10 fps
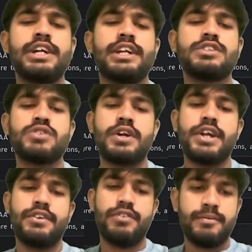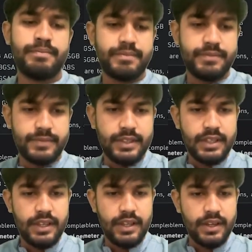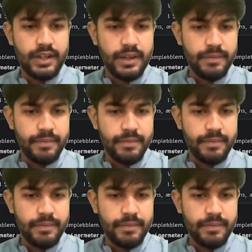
it in a sorted form. Okay.